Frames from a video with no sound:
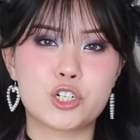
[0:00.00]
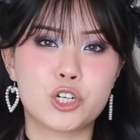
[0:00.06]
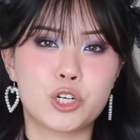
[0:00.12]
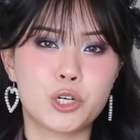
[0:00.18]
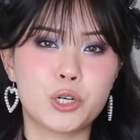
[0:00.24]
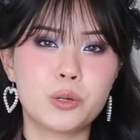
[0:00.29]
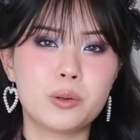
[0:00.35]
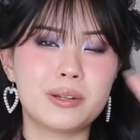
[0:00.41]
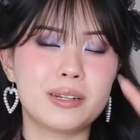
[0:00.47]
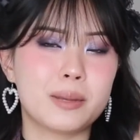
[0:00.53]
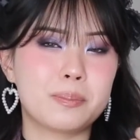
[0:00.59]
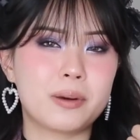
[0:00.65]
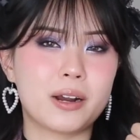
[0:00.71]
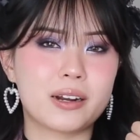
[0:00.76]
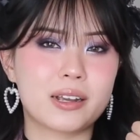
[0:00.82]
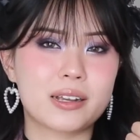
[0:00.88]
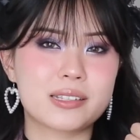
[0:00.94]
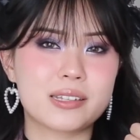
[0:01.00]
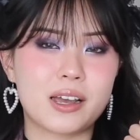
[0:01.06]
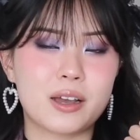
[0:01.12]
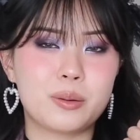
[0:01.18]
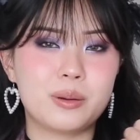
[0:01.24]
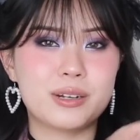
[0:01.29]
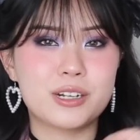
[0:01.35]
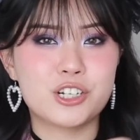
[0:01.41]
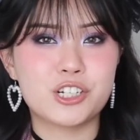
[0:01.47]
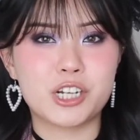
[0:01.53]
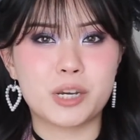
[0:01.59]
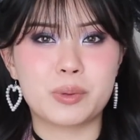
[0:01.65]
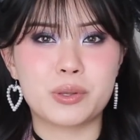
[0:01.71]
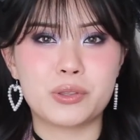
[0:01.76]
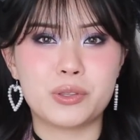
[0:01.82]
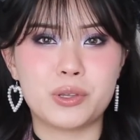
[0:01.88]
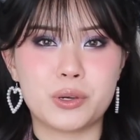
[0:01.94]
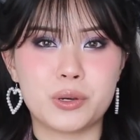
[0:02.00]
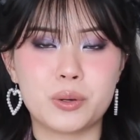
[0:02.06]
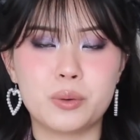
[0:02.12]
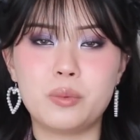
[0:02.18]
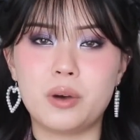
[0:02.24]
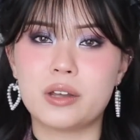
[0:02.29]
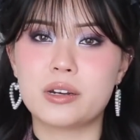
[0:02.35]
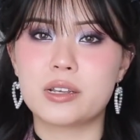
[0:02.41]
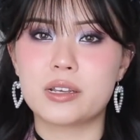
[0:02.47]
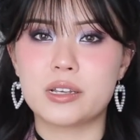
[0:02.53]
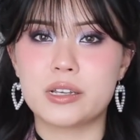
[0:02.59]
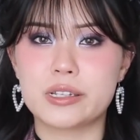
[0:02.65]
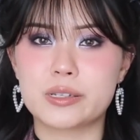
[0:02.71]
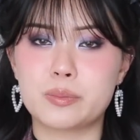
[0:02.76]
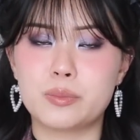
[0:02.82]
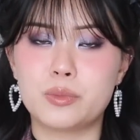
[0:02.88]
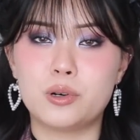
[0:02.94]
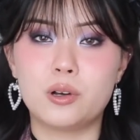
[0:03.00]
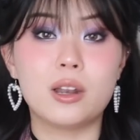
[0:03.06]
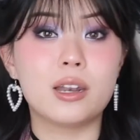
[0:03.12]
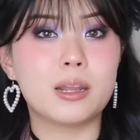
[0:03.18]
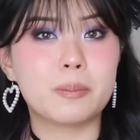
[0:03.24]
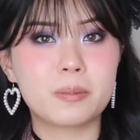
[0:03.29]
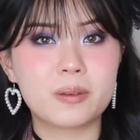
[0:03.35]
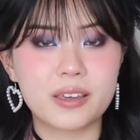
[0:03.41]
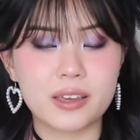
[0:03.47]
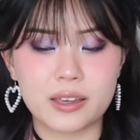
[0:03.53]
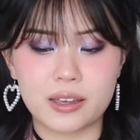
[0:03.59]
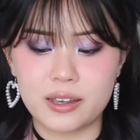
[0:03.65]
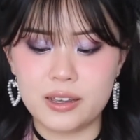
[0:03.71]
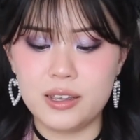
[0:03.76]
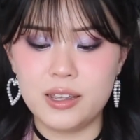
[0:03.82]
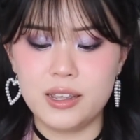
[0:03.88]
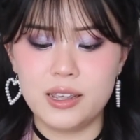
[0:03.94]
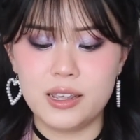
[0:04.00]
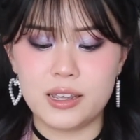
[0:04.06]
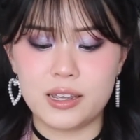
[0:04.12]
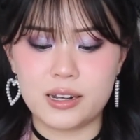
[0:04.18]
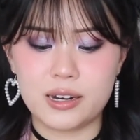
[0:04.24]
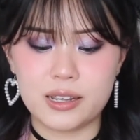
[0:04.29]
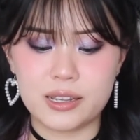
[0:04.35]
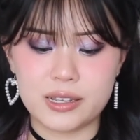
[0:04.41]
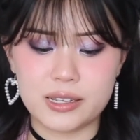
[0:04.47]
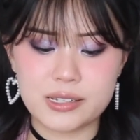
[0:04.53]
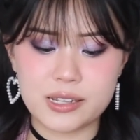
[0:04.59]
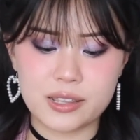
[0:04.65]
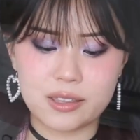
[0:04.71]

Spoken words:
two lip products I want to share with you. One is more lip care. It is